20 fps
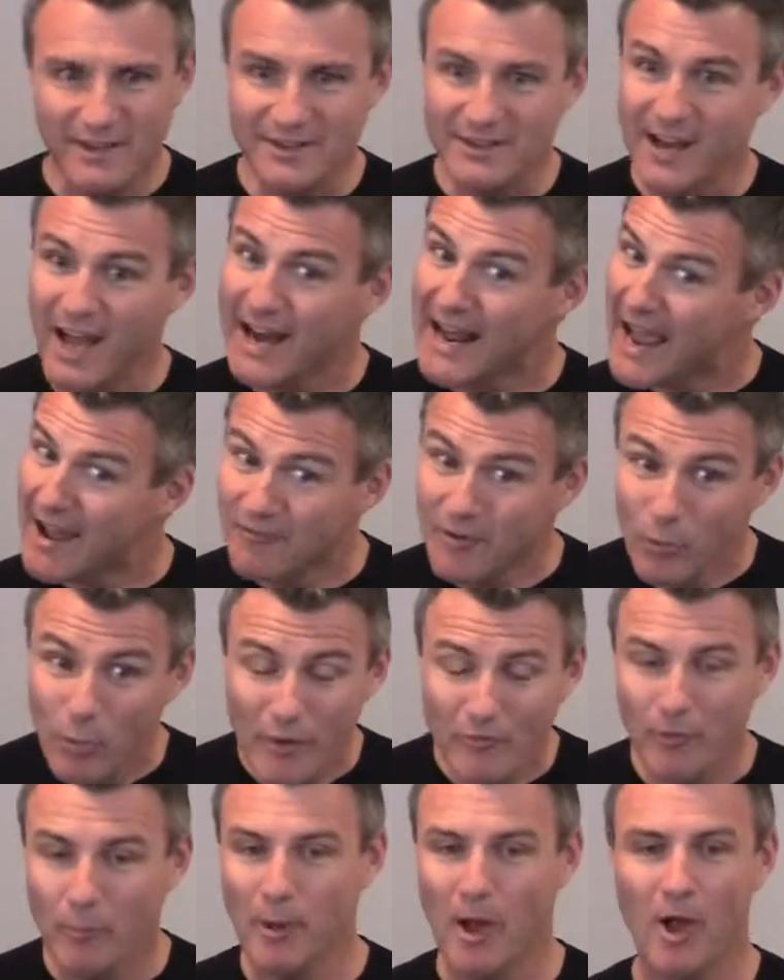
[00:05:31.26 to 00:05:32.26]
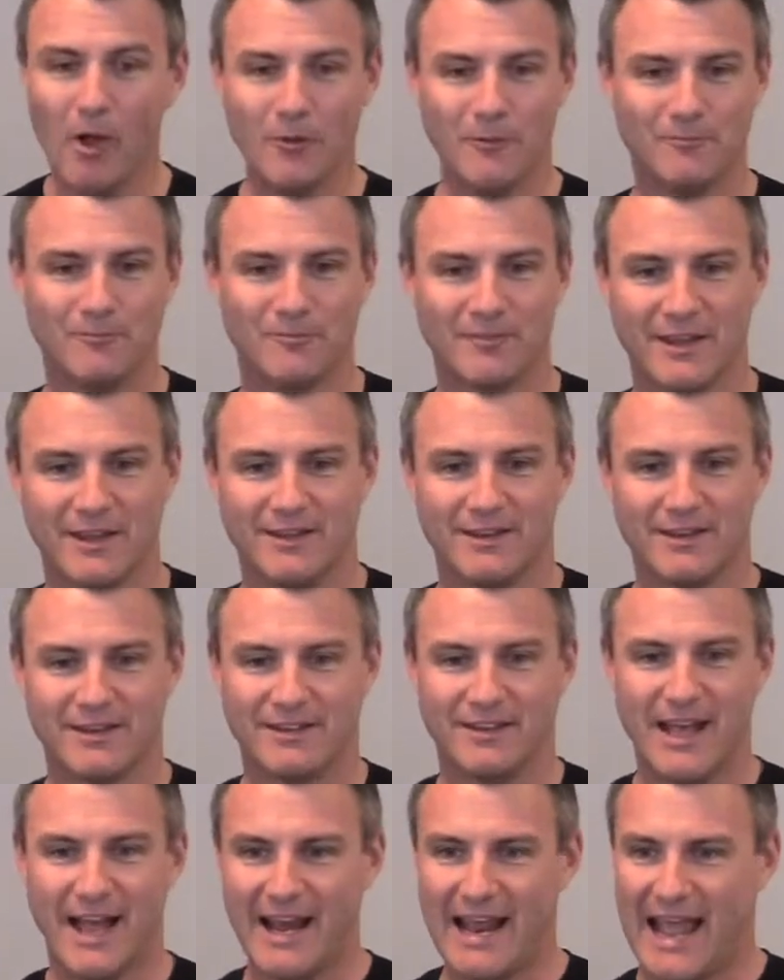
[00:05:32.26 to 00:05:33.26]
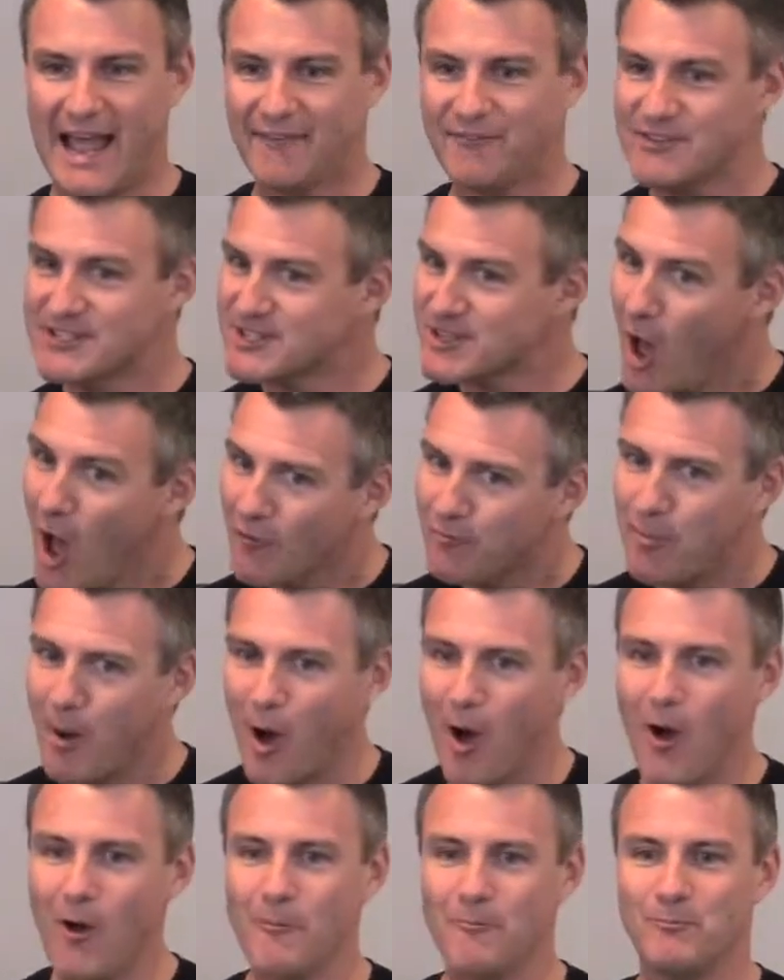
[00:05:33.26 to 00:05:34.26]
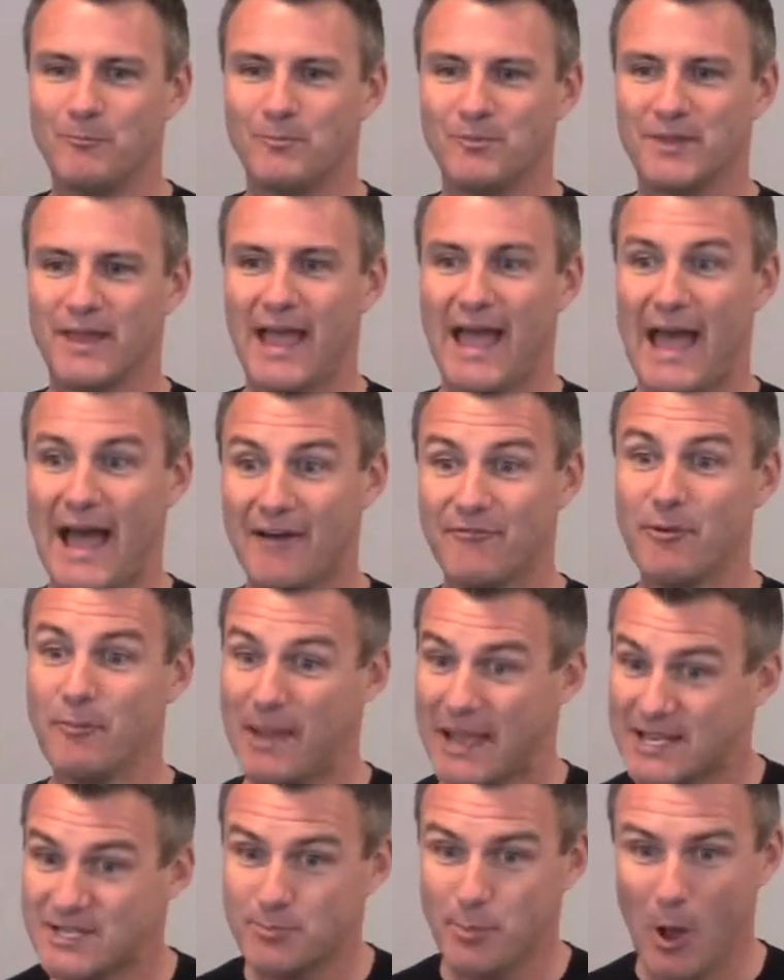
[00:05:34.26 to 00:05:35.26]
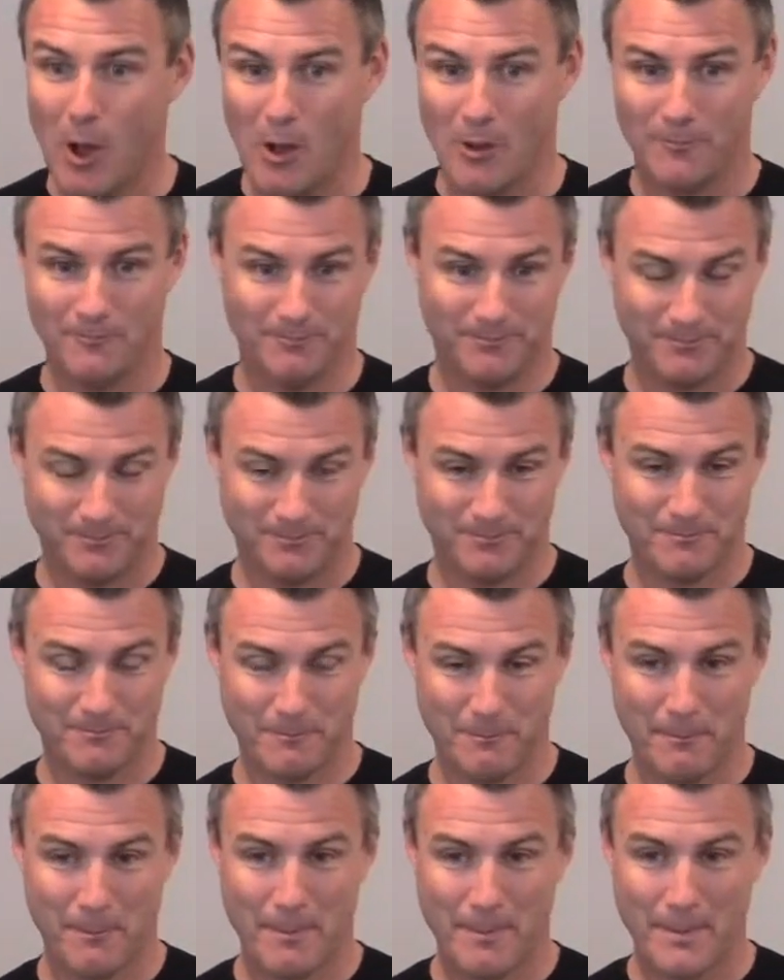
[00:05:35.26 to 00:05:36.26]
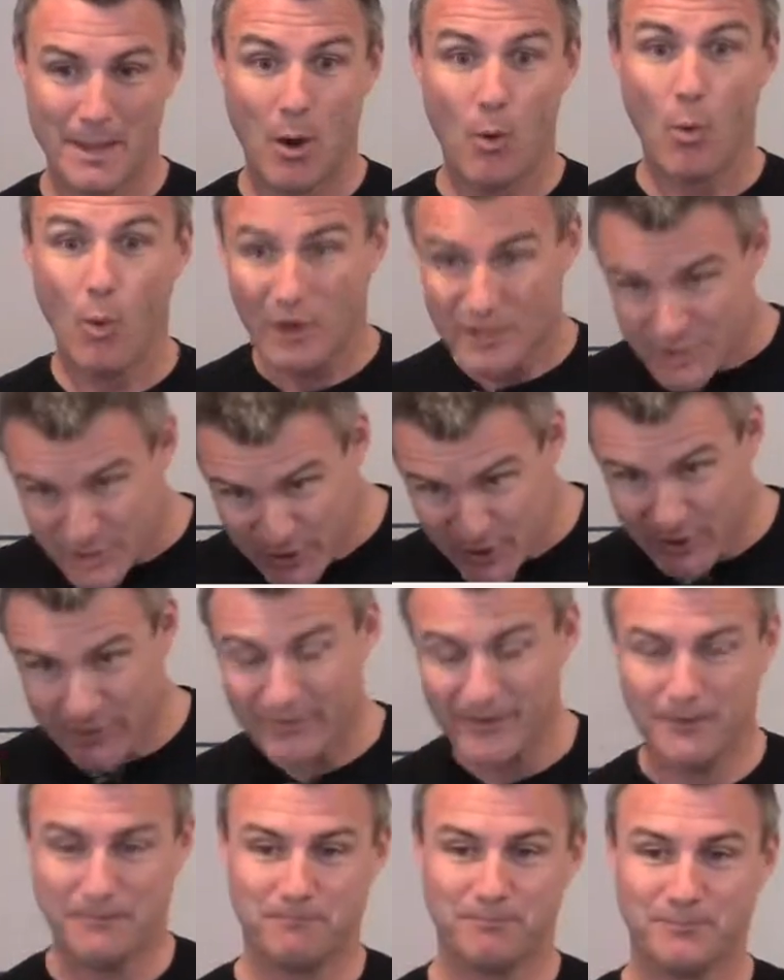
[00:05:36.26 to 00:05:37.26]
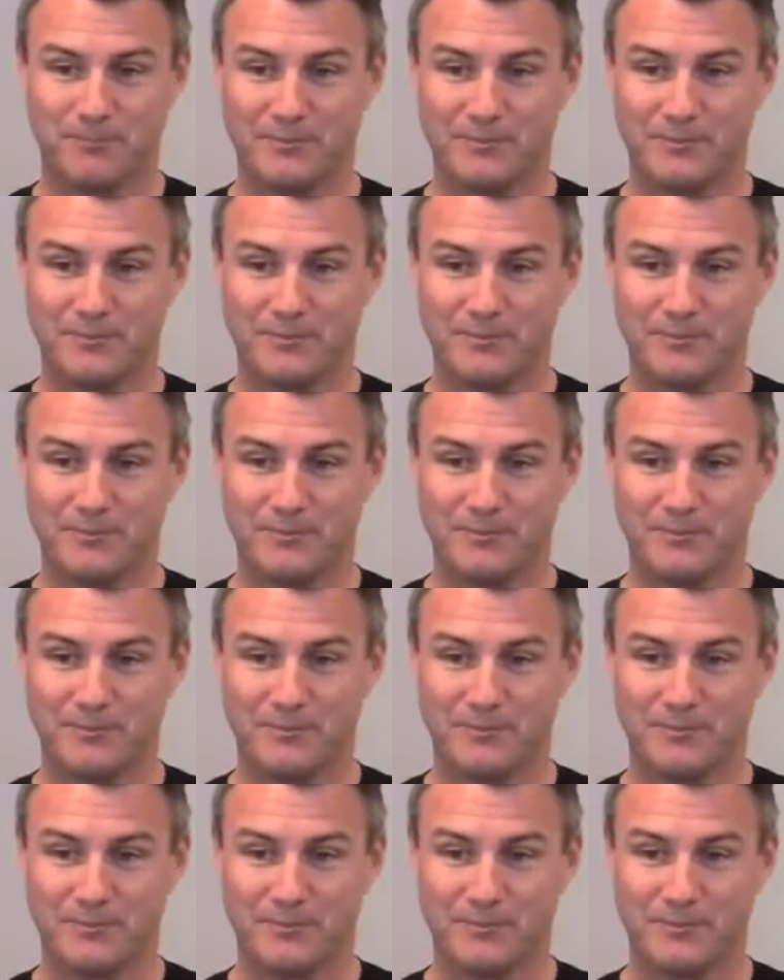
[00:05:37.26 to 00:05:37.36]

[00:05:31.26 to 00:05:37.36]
Not half a wiffle ball, not half a softball, half a baseball. 1 serving.